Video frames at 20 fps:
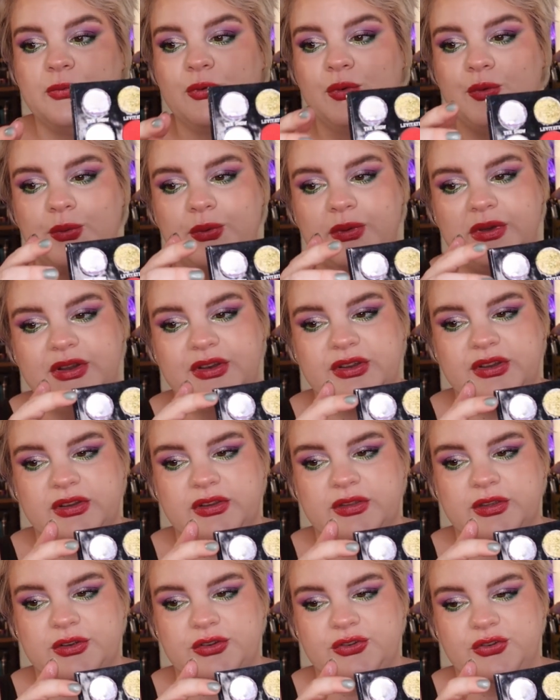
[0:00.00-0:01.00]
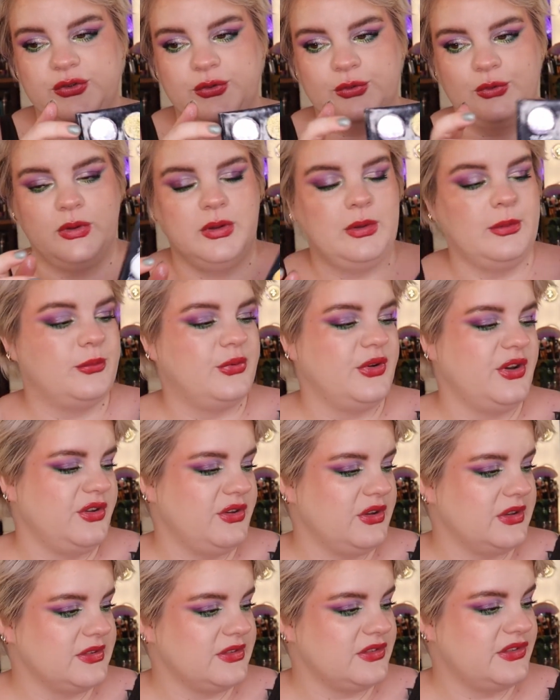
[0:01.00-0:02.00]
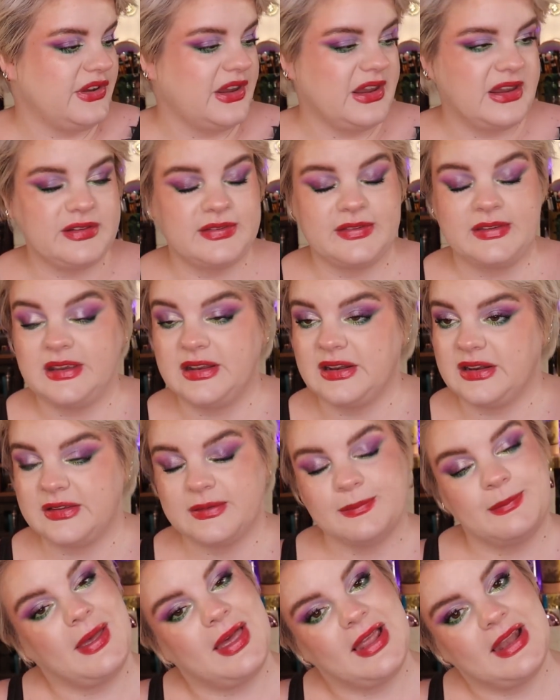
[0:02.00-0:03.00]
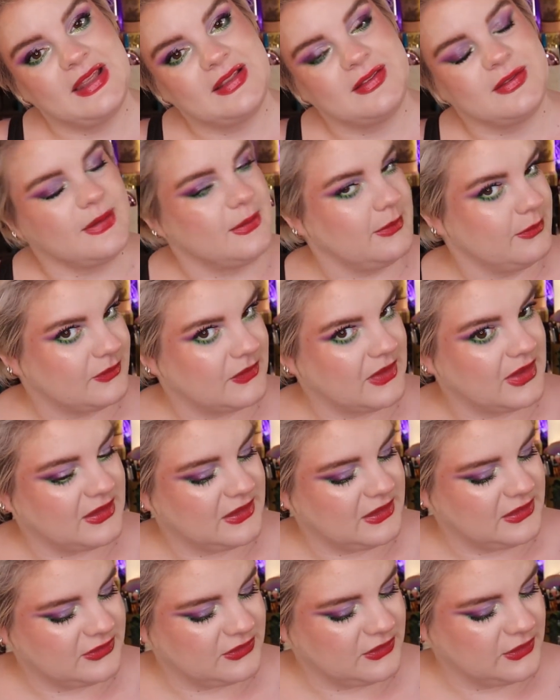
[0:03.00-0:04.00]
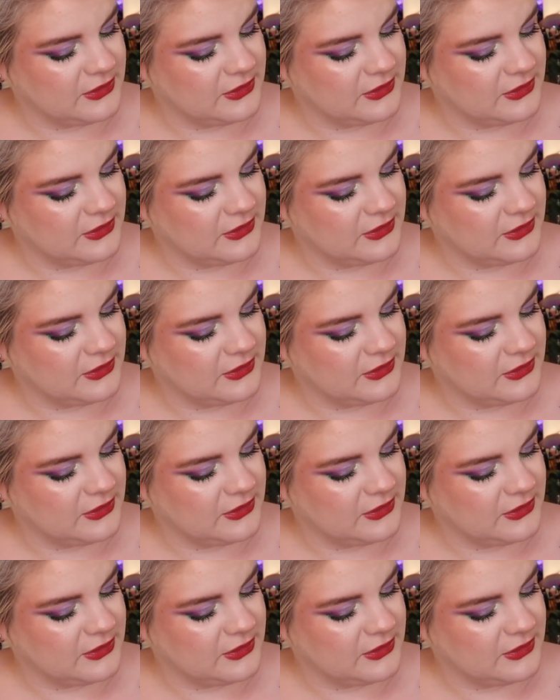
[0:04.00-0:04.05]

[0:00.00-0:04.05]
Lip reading: ruined the 2 prettiest shades in this palette. that is